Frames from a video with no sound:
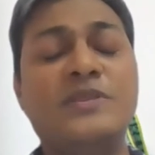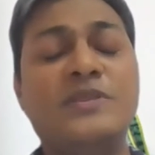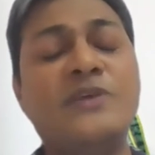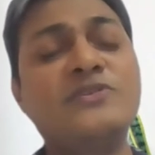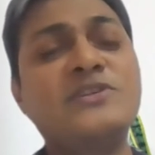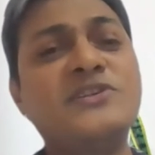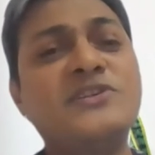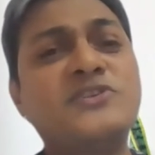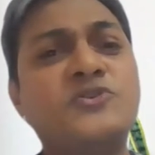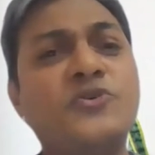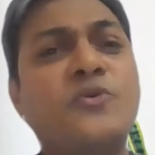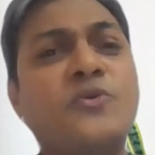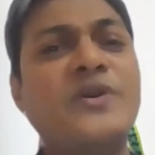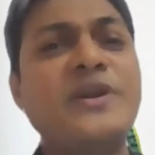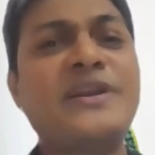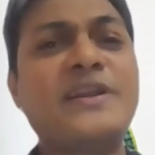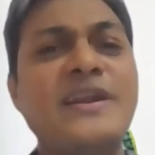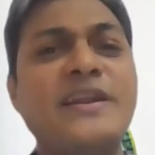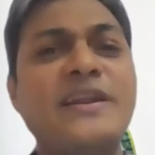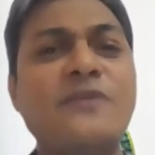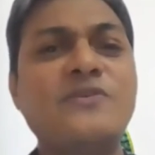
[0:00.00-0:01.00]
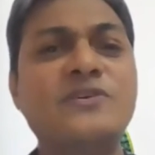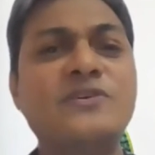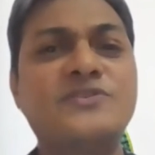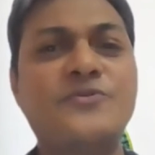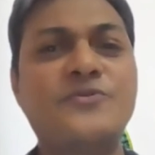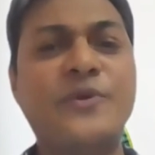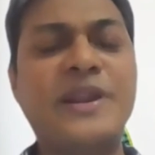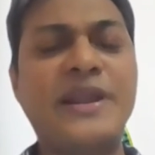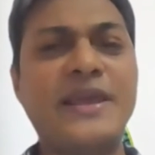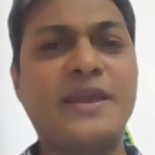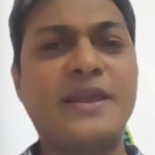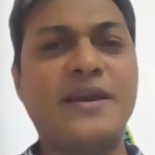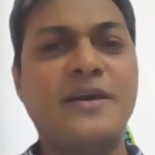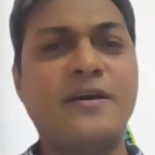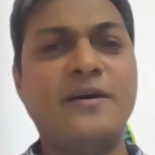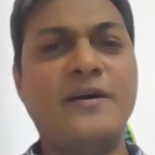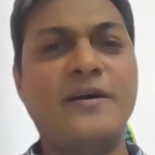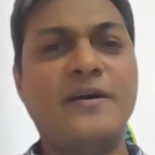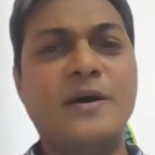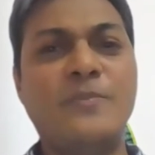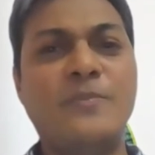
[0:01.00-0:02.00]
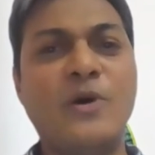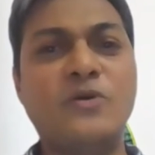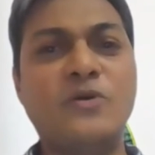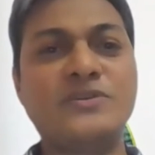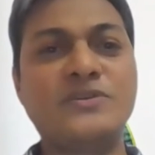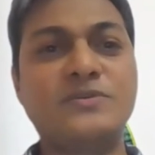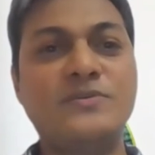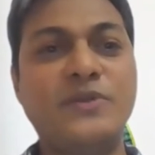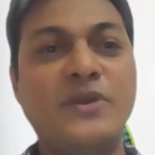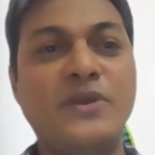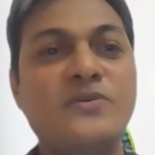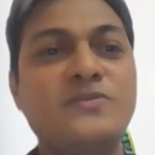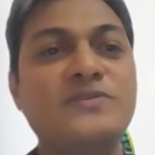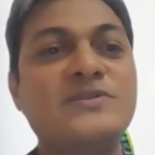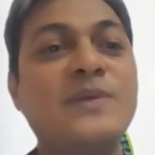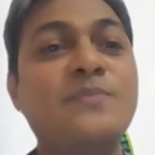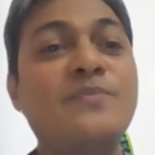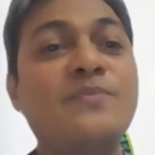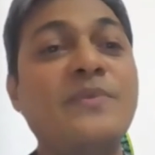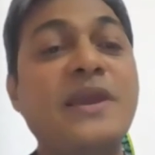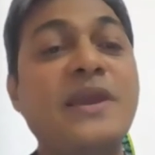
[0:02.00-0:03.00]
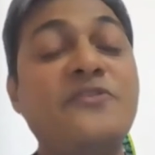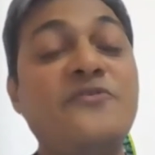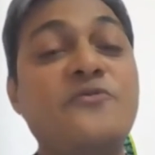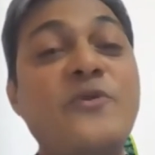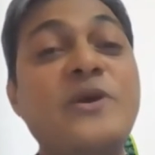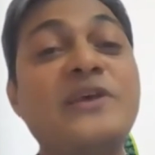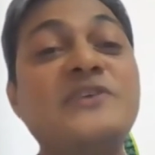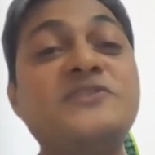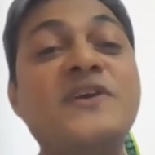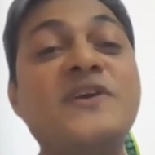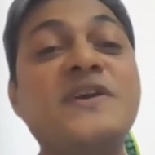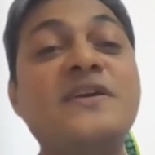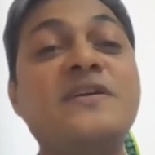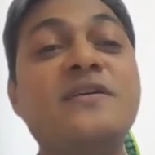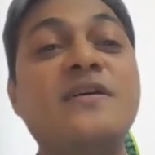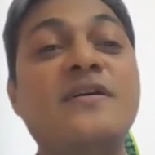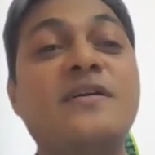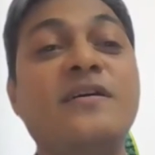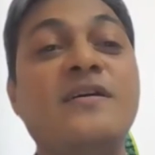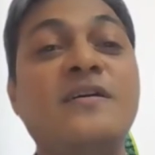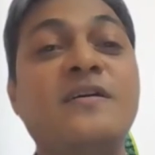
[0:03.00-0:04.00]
there was a story that I was reading about, you know, some interesting